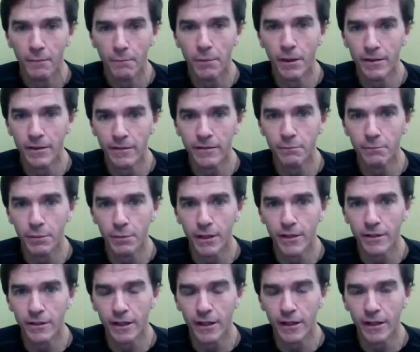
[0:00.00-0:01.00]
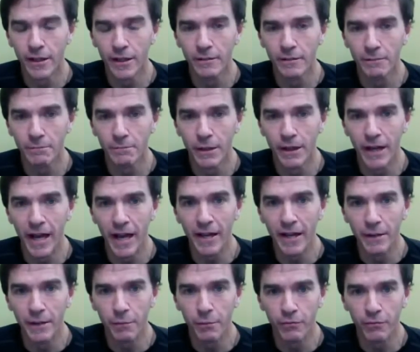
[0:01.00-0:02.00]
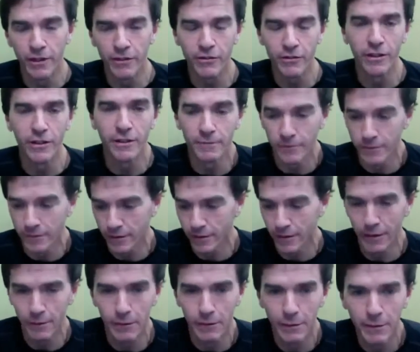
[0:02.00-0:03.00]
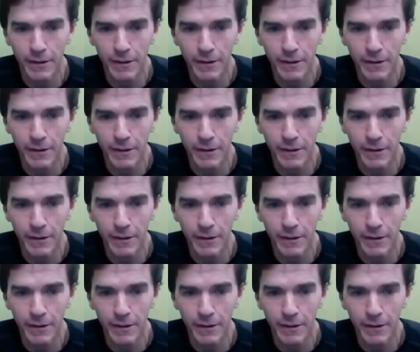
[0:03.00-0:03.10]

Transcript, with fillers: but edited professionally. Okay.